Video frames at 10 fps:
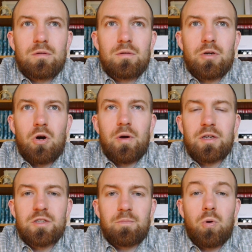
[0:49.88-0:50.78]

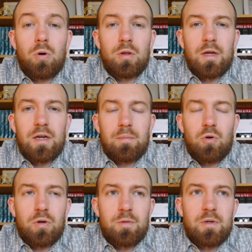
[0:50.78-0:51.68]
going to Portland. I'm
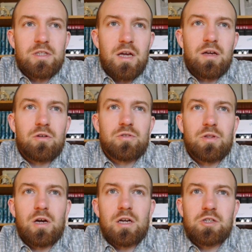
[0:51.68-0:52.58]
going to be taking her to
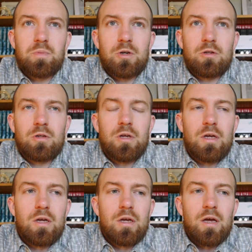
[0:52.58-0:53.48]
the hospital,
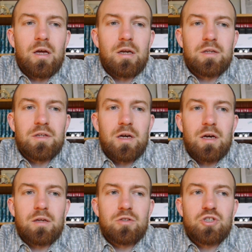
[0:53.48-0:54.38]

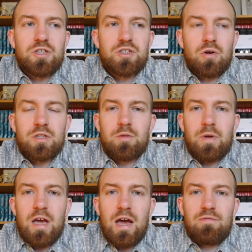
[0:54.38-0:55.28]
and she's going to
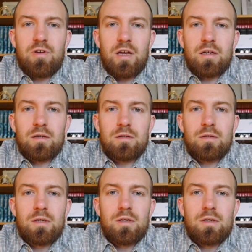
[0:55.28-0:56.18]
be having
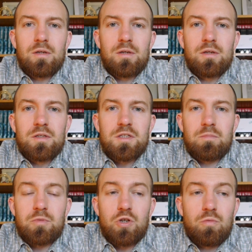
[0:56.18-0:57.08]

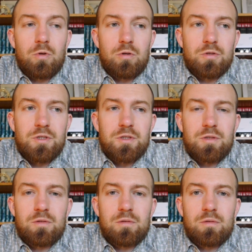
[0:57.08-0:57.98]
some
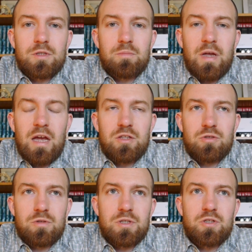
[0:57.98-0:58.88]
tumors, some
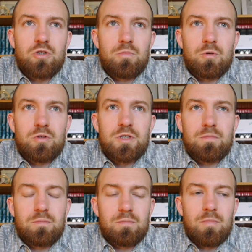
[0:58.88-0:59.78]
cancerous tumors,
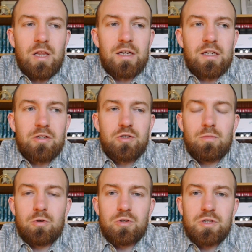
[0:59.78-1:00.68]
some malignant
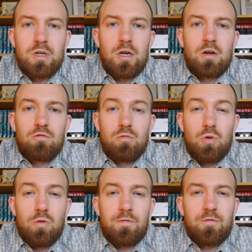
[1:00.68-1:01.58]
tumors
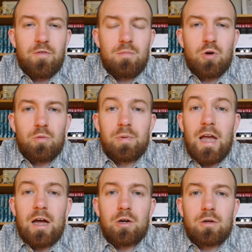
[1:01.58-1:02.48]
removed from her
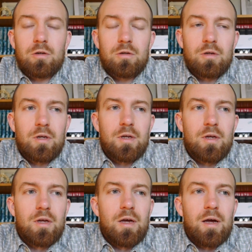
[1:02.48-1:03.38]
bladder.
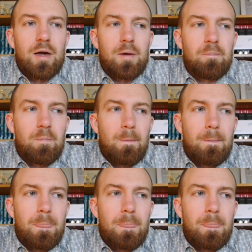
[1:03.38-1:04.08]
And